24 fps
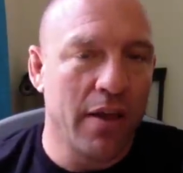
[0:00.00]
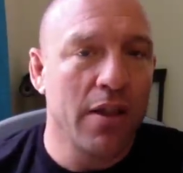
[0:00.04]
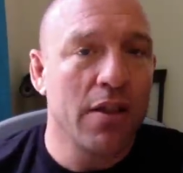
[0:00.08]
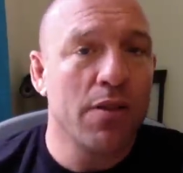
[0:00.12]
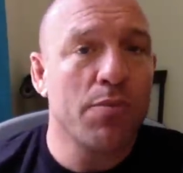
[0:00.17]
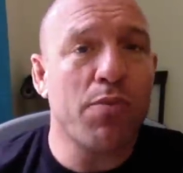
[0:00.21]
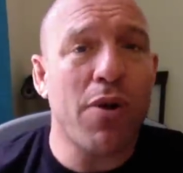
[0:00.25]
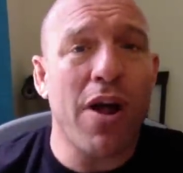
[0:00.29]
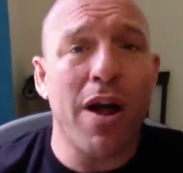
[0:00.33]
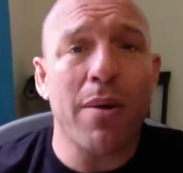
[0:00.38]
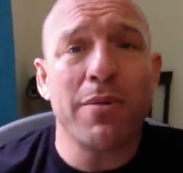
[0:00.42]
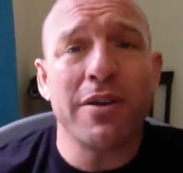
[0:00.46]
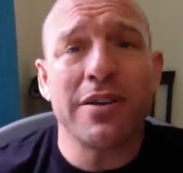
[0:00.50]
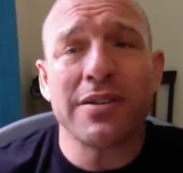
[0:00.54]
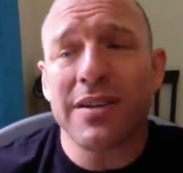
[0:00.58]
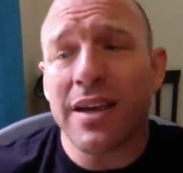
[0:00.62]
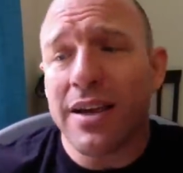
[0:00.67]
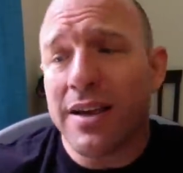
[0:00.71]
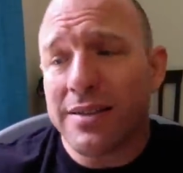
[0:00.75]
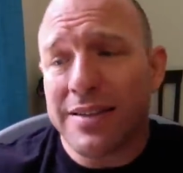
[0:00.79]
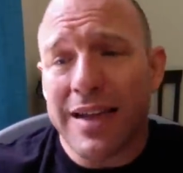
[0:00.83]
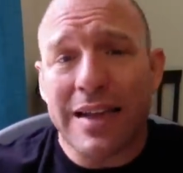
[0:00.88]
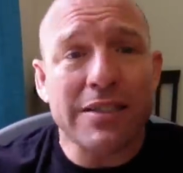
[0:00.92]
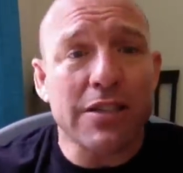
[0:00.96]
The problem is,
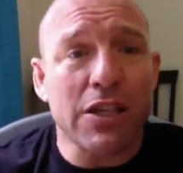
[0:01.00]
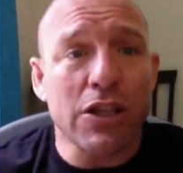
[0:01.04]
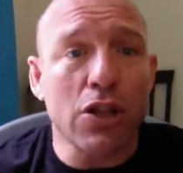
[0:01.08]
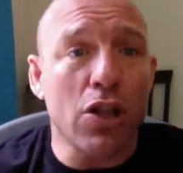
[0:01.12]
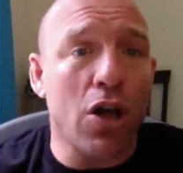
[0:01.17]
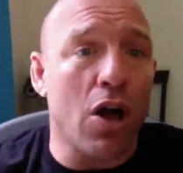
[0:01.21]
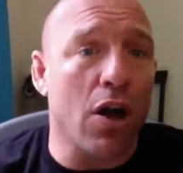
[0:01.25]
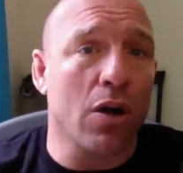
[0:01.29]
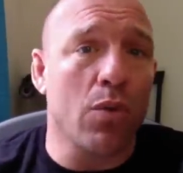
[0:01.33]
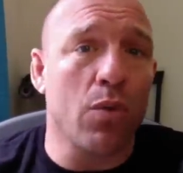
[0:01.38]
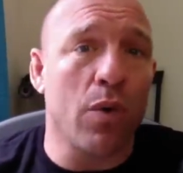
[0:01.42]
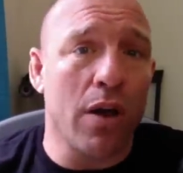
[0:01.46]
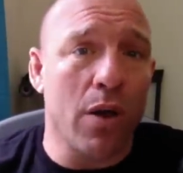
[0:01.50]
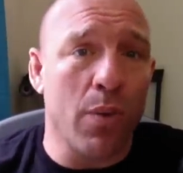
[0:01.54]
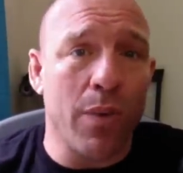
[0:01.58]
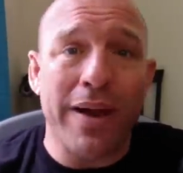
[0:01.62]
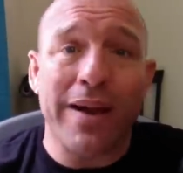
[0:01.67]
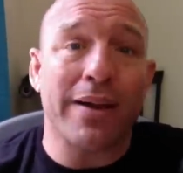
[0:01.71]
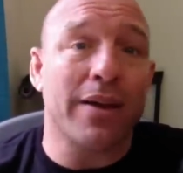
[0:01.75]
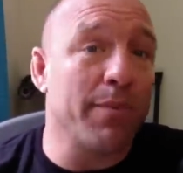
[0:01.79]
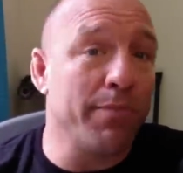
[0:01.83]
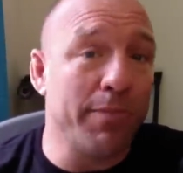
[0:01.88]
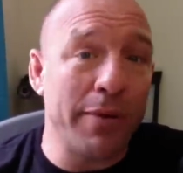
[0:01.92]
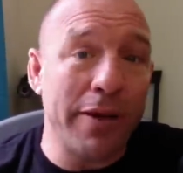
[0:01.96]
that's a long way
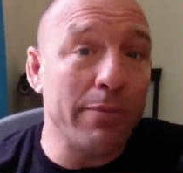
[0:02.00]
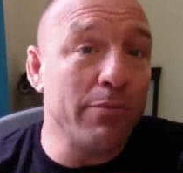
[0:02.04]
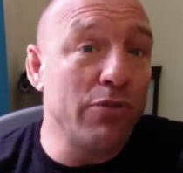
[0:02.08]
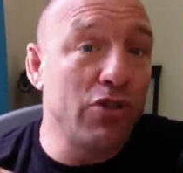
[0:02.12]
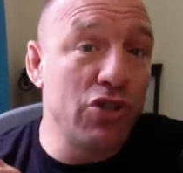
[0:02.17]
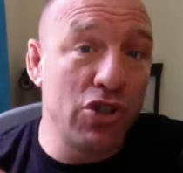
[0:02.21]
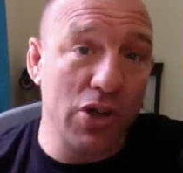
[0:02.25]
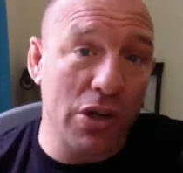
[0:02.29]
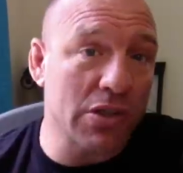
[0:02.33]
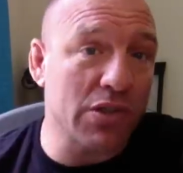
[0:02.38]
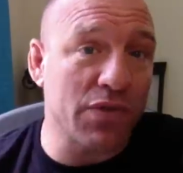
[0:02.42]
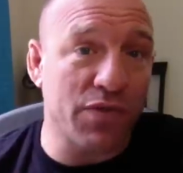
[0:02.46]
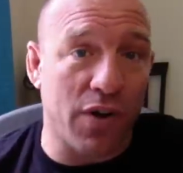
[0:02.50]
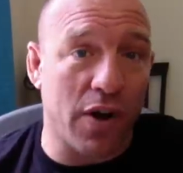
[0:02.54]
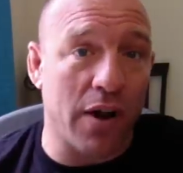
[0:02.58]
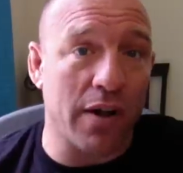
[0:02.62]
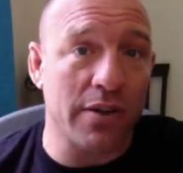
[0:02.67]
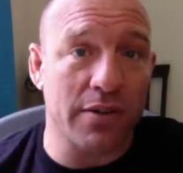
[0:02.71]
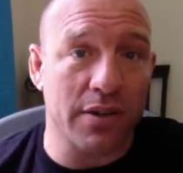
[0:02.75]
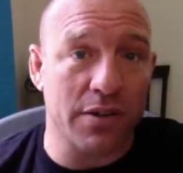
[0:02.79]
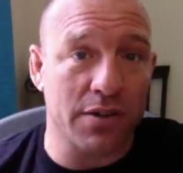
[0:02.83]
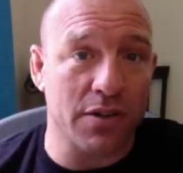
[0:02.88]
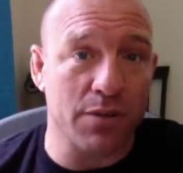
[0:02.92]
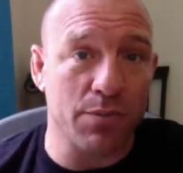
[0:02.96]
away. Khabib just fought
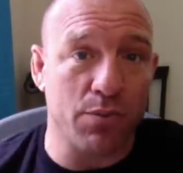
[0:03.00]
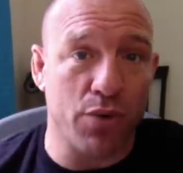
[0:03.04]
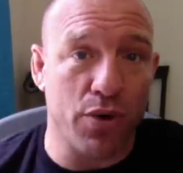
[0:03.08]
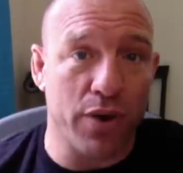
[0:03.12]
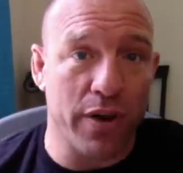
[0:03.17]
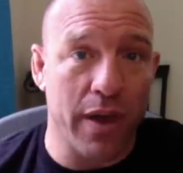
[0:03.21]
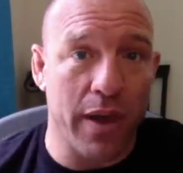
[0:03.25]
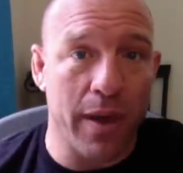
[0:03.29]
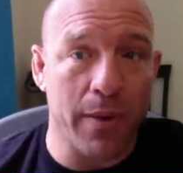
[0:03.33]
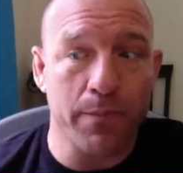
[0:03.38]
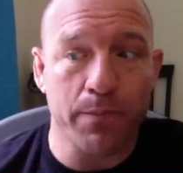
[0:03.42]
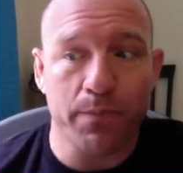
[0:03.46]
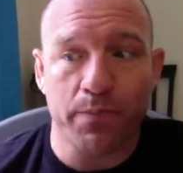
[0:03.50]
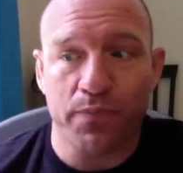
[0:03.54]
Dustin Poirier.